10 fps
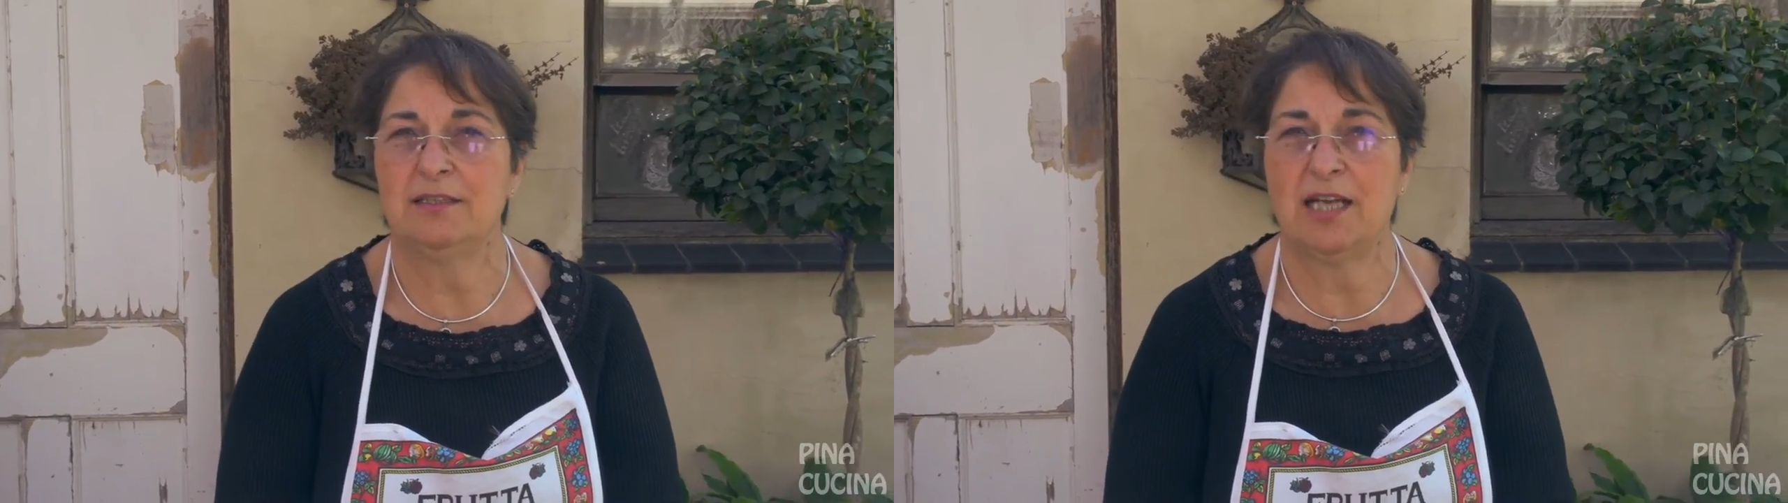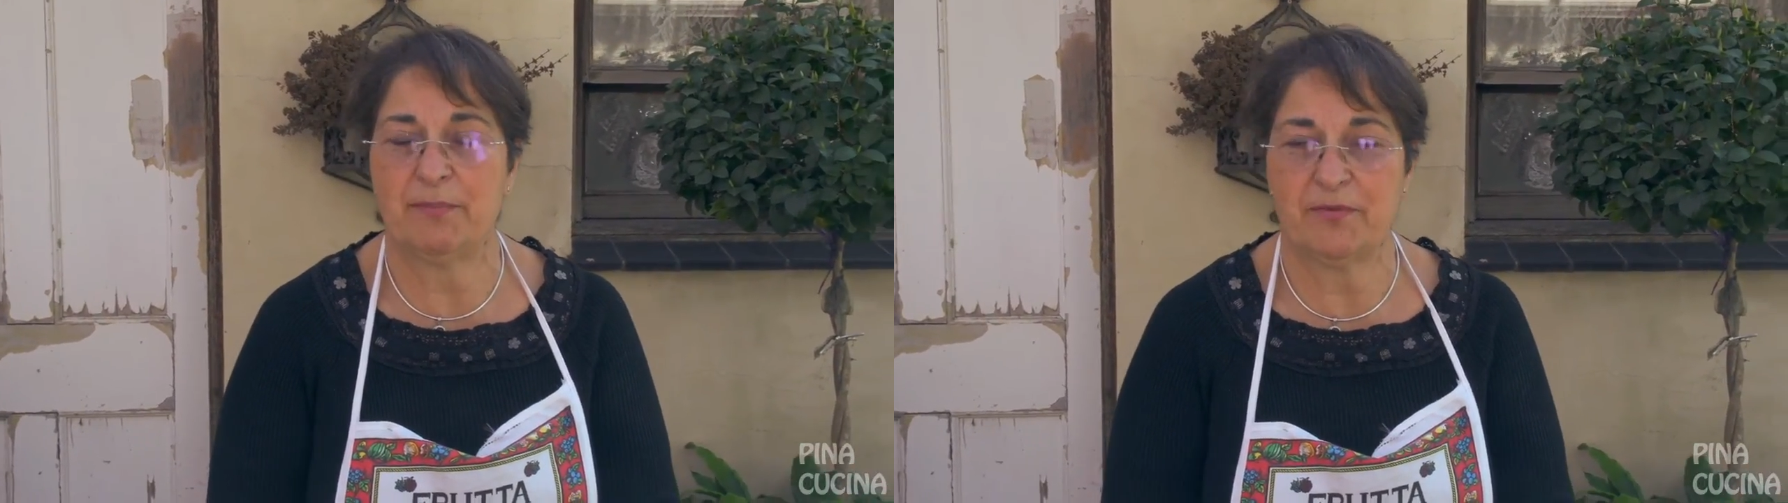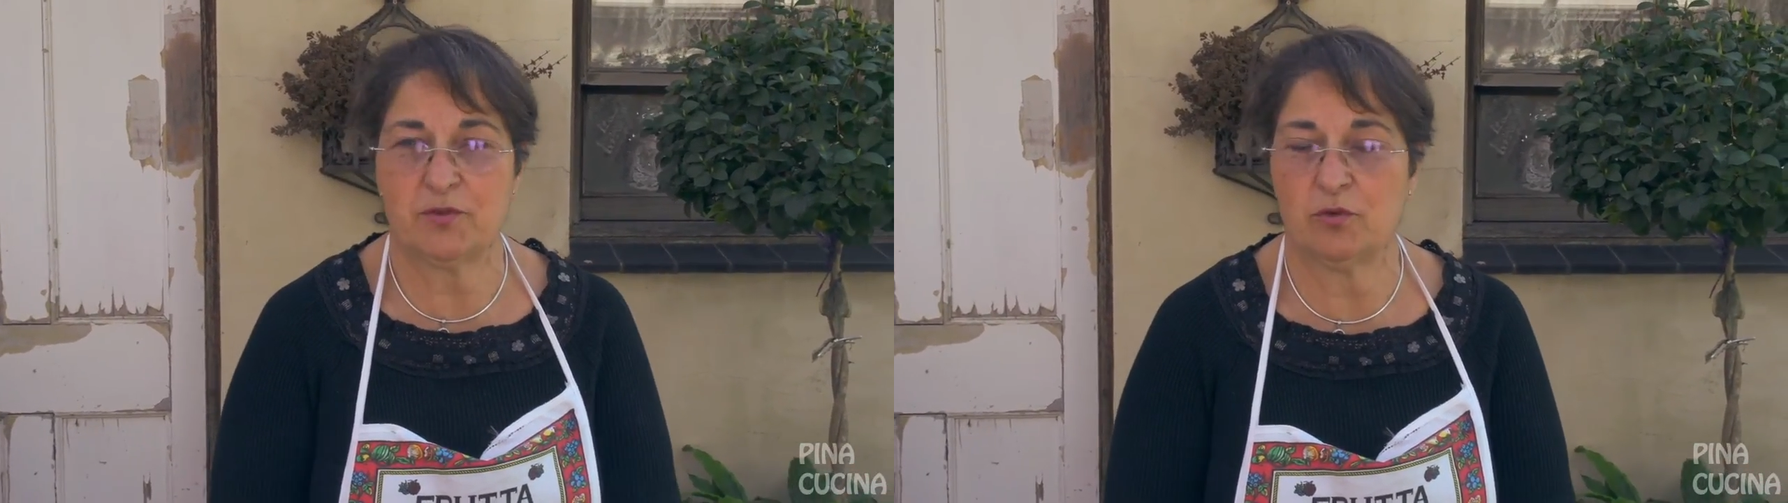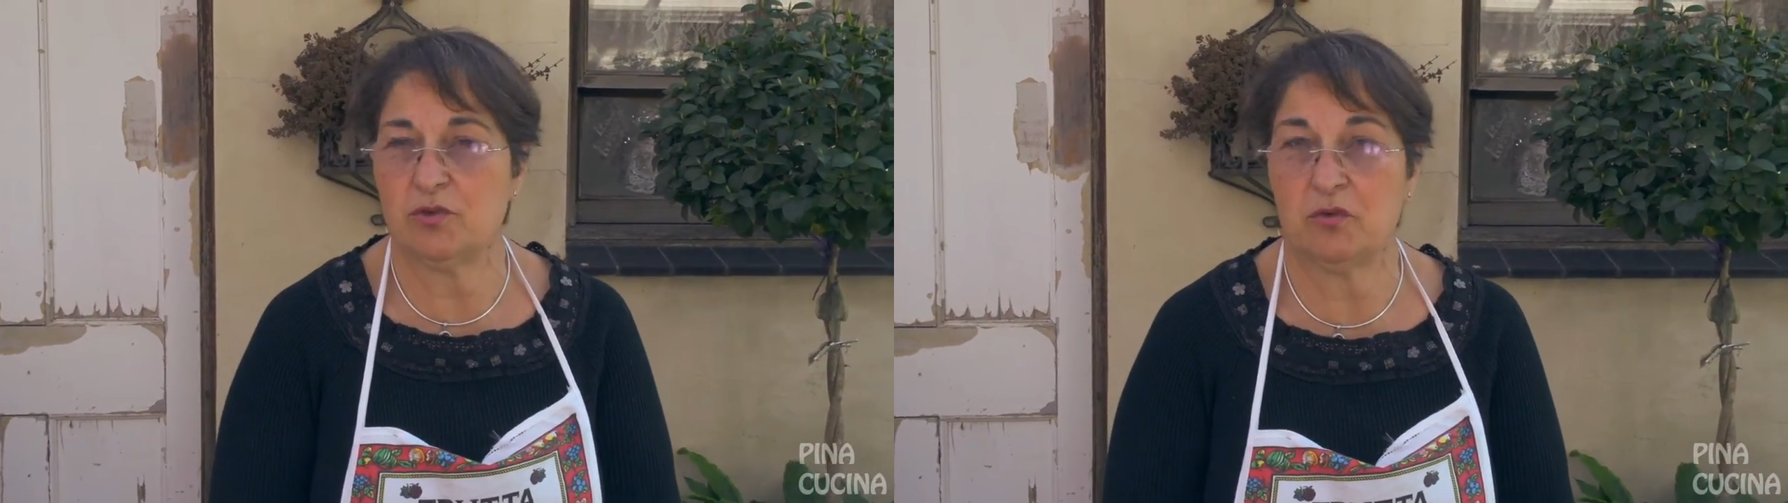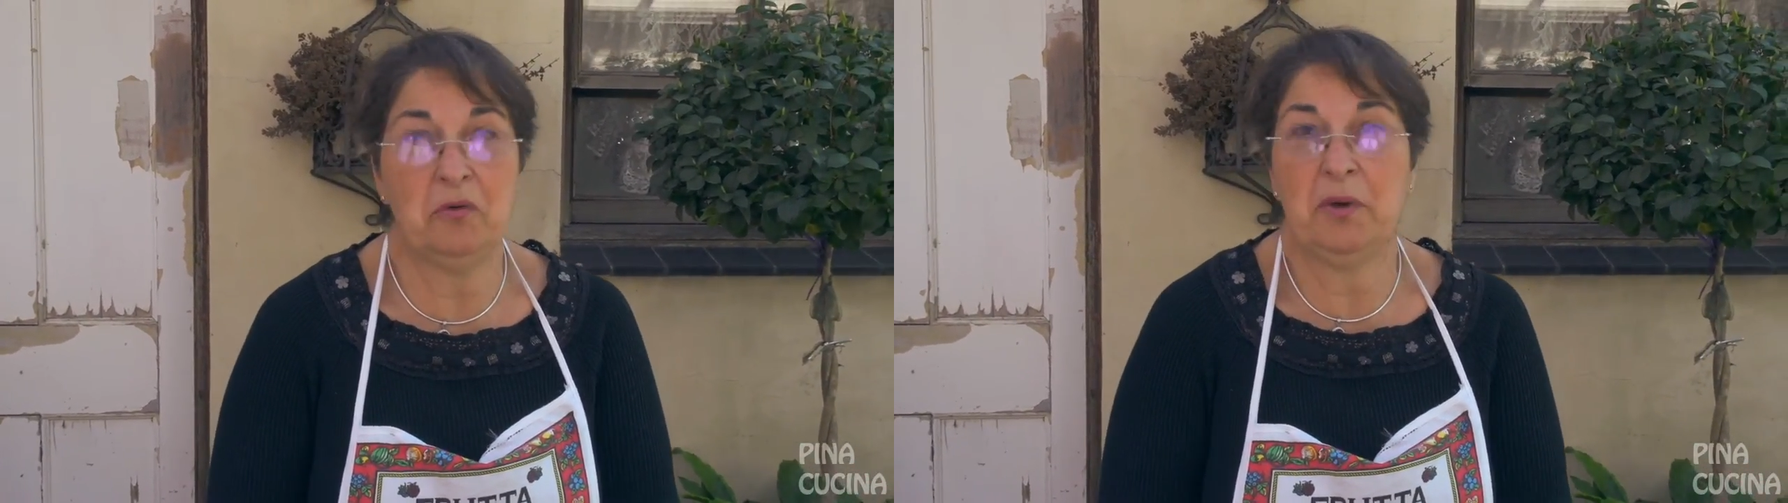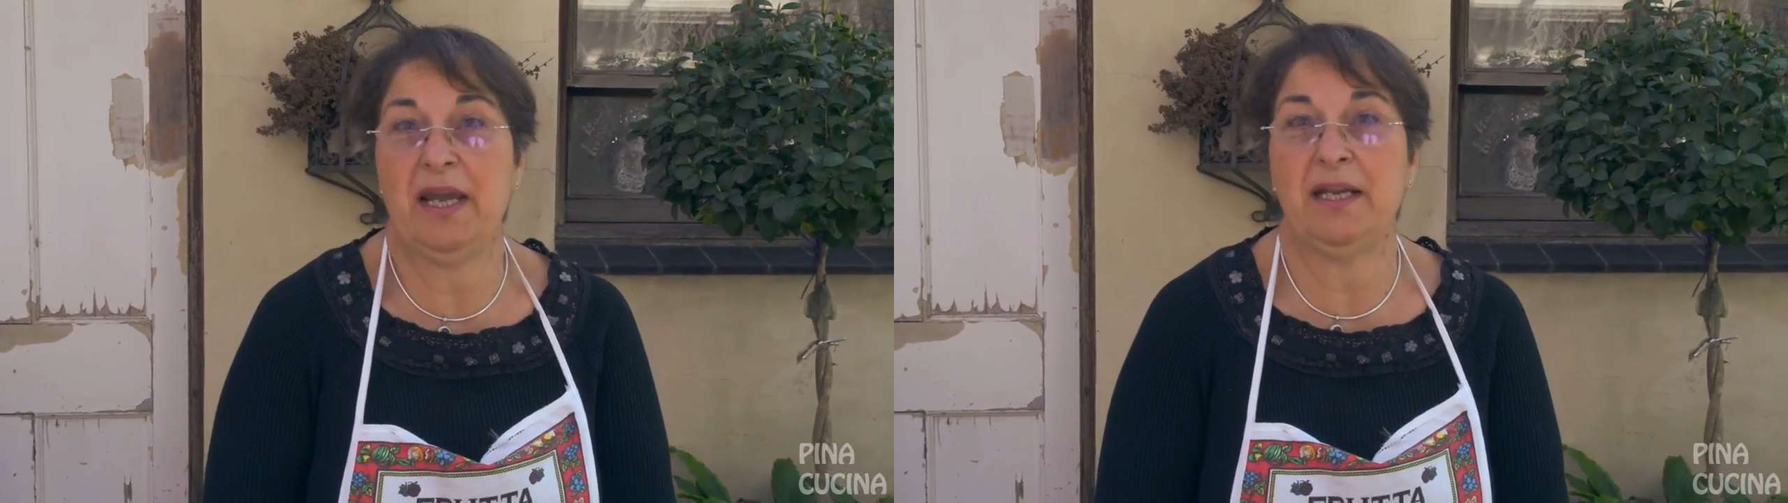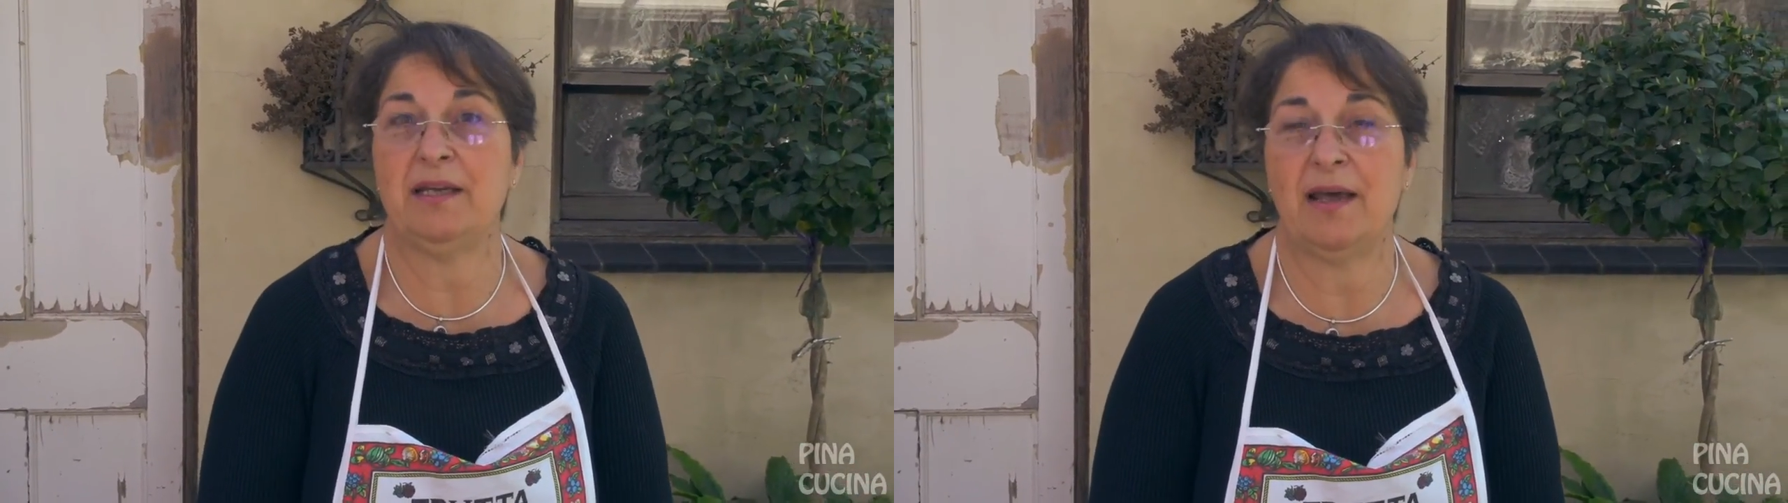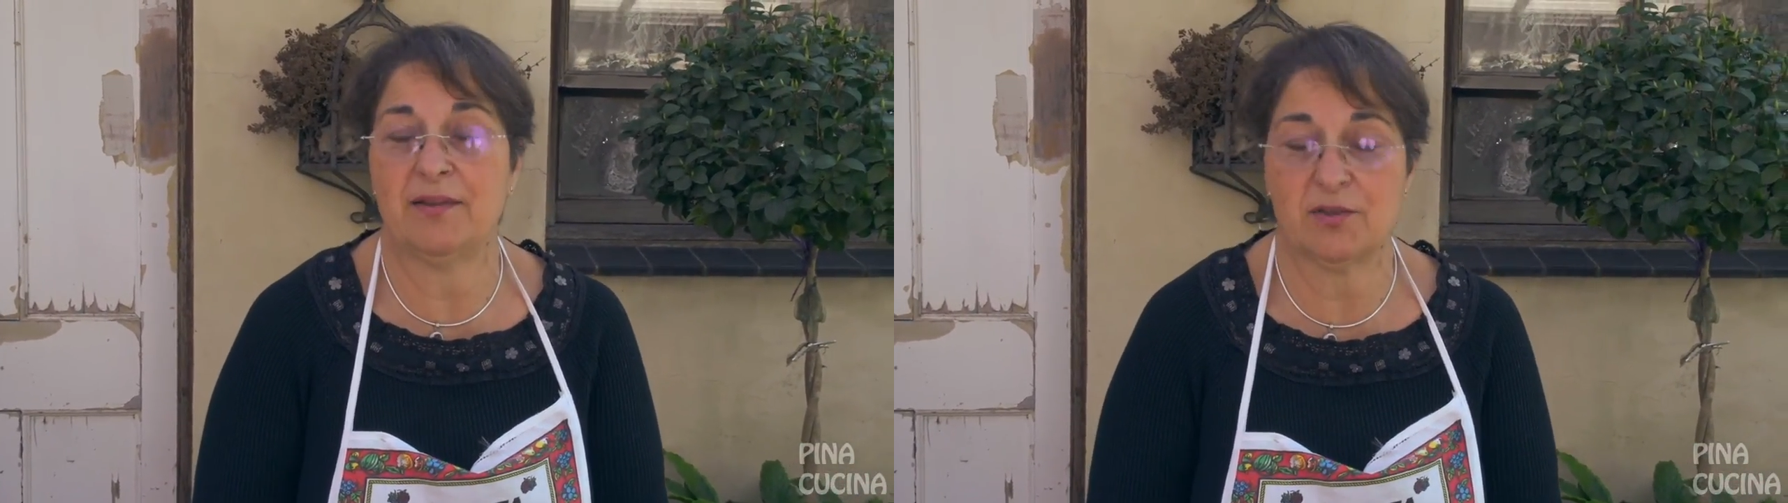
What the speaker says: type of sauce, or any other